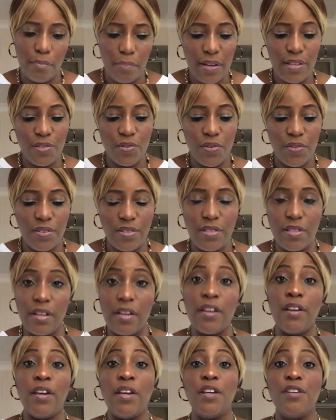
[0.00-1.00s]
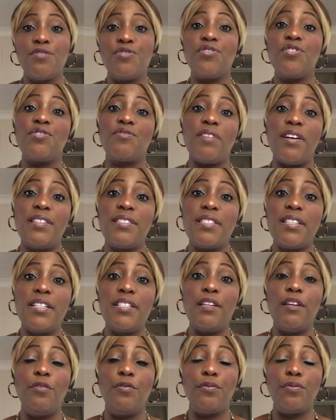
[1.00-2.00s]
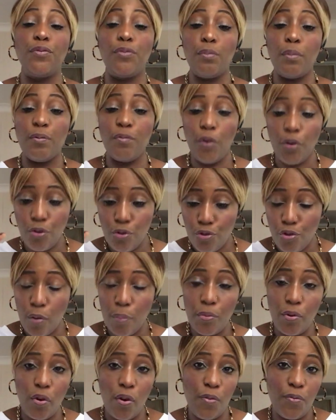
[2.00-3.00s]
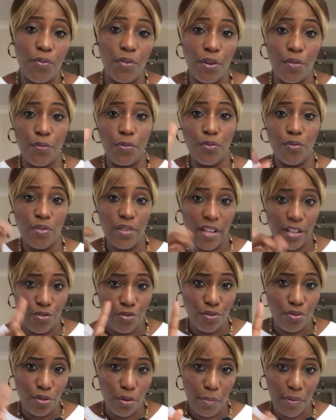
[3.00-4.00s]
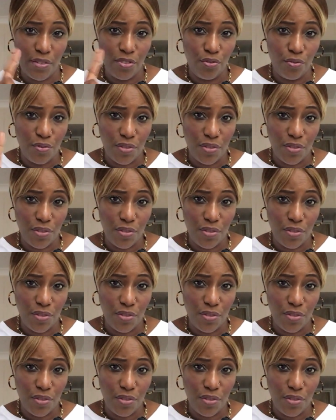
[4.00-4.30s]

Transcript: Pastor is saying, just Christ said, if you before you drop your offering, if you know that somebody you